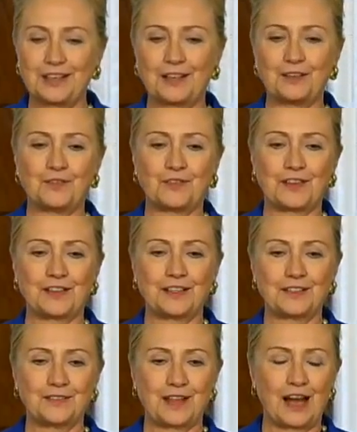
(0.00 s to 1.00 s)
of
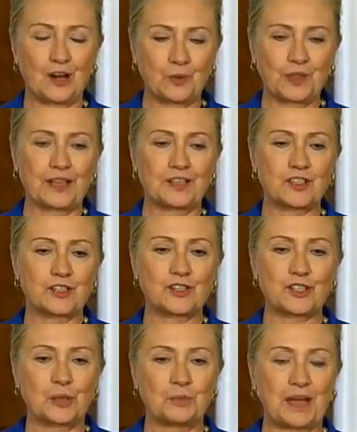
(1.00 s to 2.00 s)
our
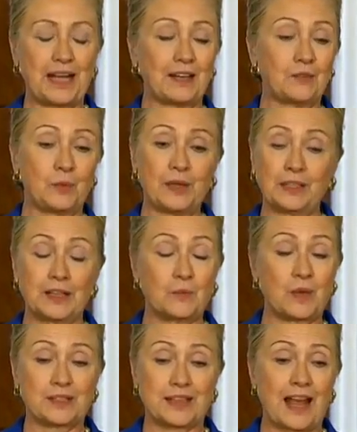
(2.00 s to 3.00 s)
relationship and really
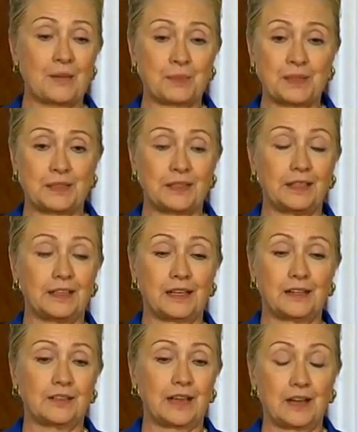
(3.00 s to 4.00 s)
what's happened in
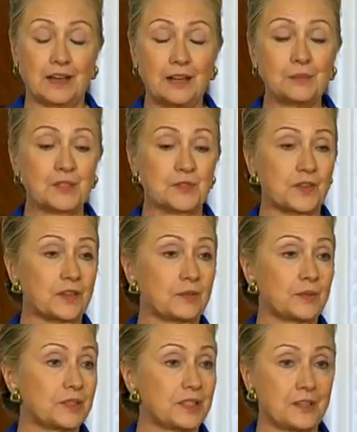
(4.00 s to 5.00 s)
our hemisphere,
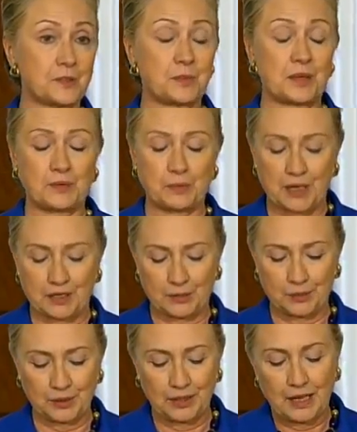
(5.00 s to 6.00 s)
which has been
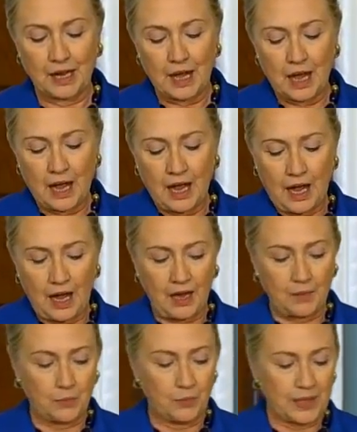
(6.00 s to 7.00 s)
remarkable.
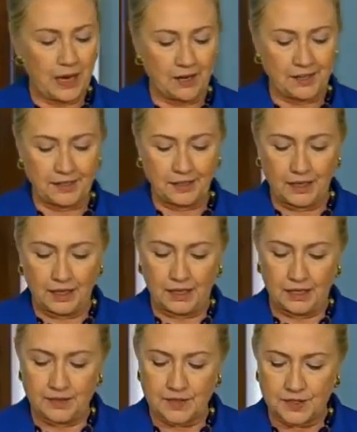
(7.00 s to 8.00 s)
Regarding
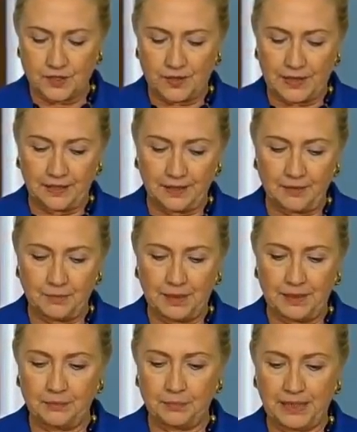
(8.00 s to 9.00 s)
Syria, let
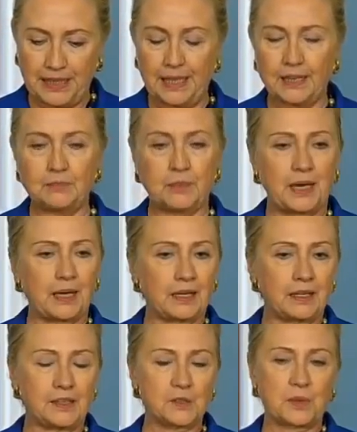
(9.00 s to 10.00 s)
me begin by
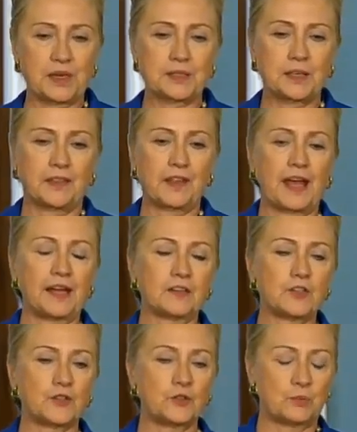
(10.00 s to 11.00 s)
expressing
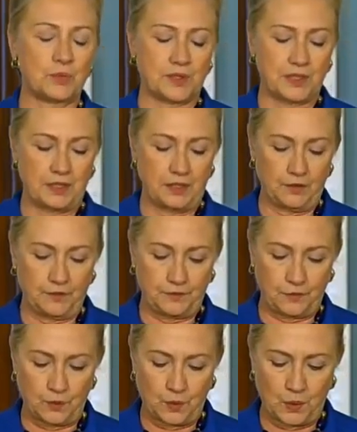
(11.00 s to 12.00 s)
thanks to Brazil
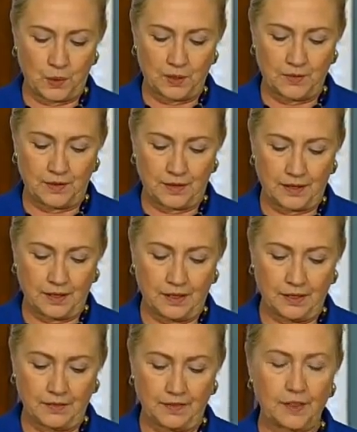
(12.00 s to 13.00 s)
for
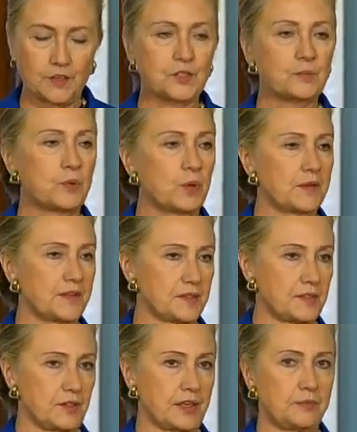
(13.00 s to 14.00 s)
their support of the
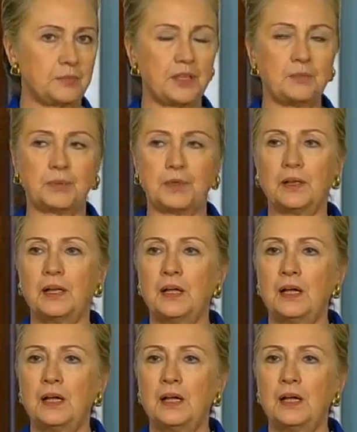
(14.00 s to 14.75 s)
Syrian people.